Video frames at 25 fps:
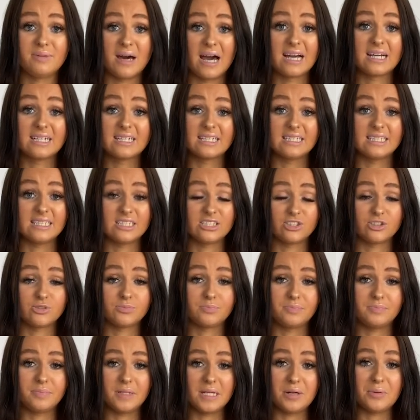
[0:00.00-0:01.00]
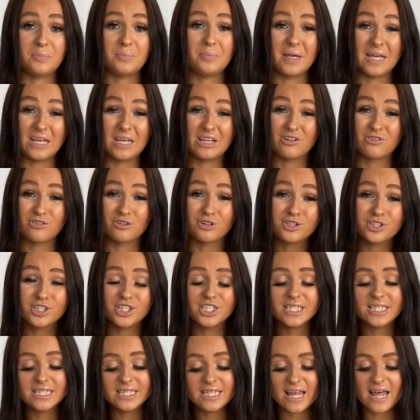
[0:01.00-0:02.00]
bag and it's just been a bit crushed
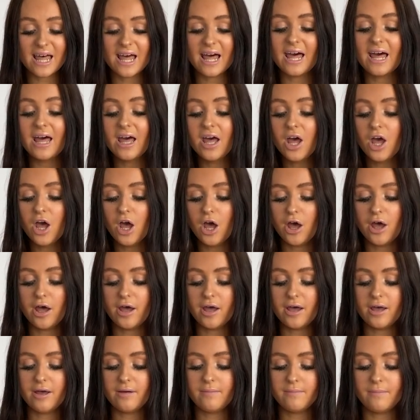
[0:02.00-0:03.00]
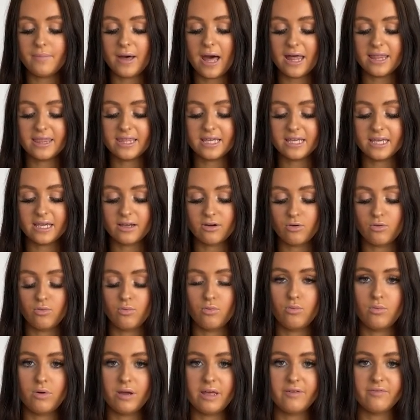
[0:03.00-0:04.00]
in there. But I think
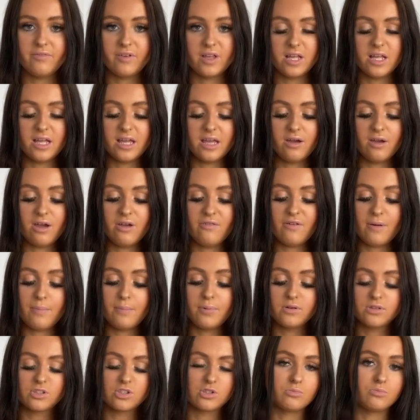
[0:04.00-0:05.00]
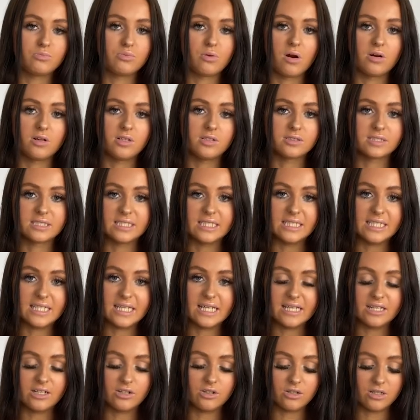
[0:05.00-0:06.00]
with, if I put some products in it,
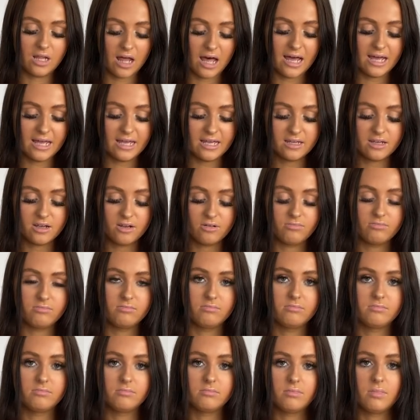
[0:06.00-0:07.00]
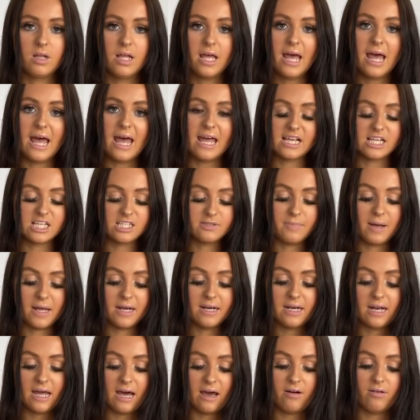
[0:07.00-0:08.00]
it'll like
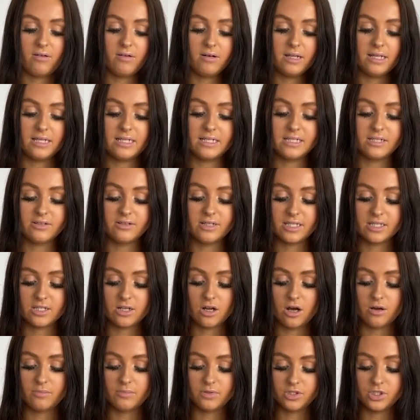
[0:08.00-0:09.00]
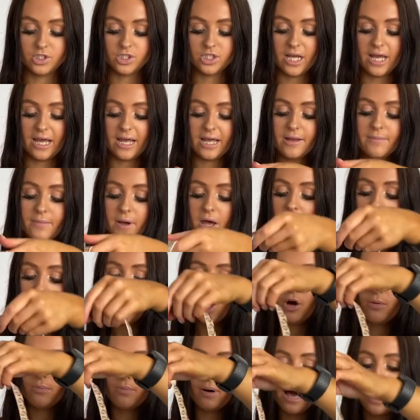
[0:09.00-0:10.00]
expand out into its normal shape.
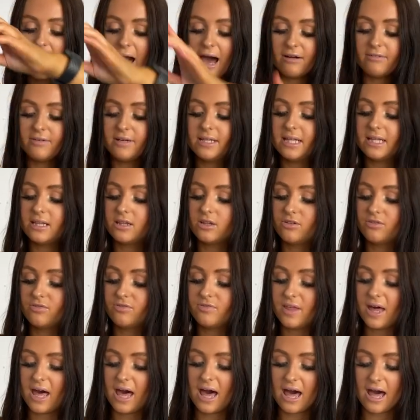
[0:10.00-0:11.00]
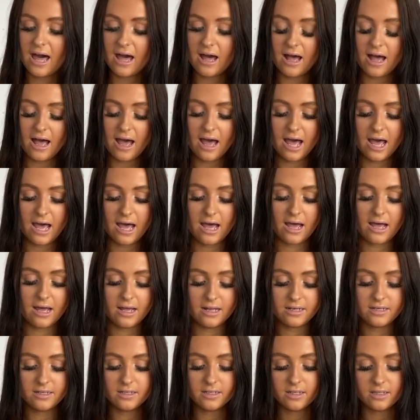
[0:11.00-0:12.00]
But I really love that.
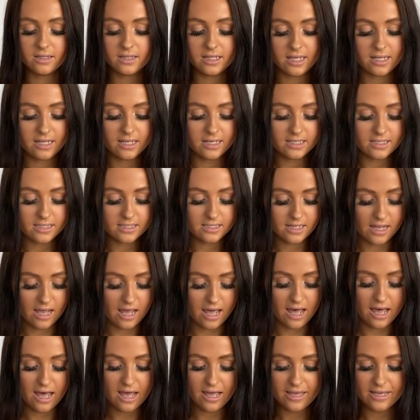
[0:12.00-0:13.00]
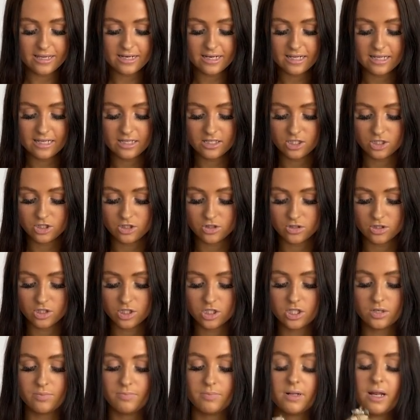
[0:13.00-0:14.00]
And the inside is
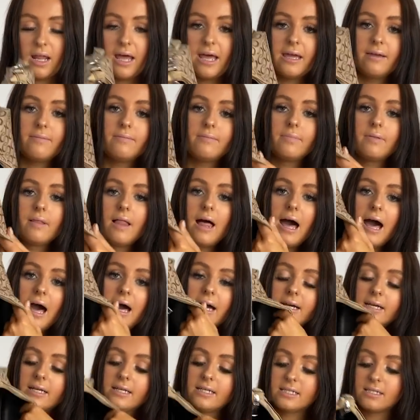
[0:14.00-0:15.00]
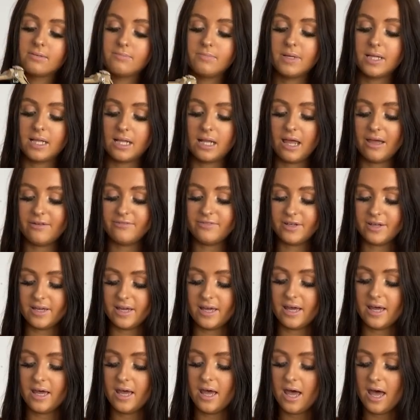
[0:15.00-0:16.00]
just plain black. It's a bit
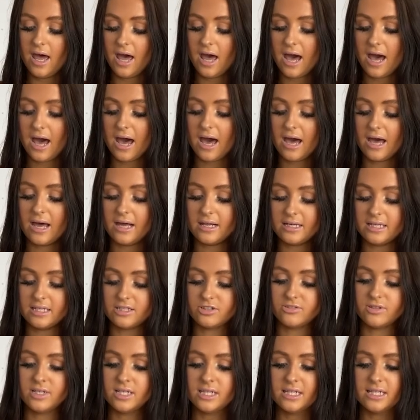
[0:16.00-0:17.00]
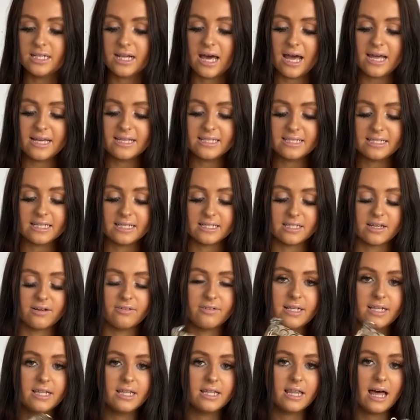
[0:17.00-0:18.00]
leather and it's really nice. This, I
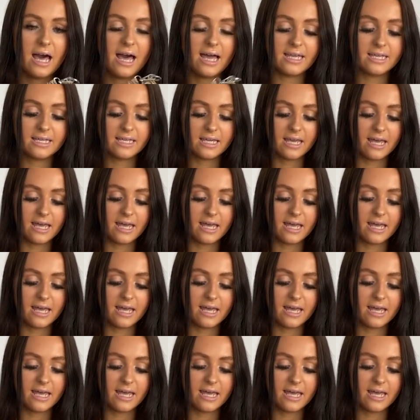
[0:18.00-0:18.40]
really like